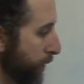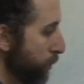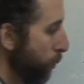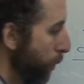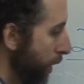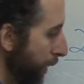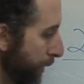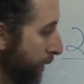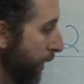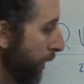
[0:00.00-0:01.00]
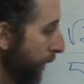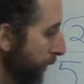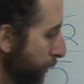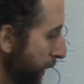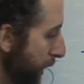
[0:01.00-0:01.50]
is 1.
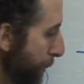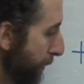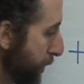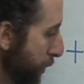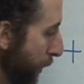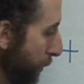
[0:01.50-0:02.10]
You keep the square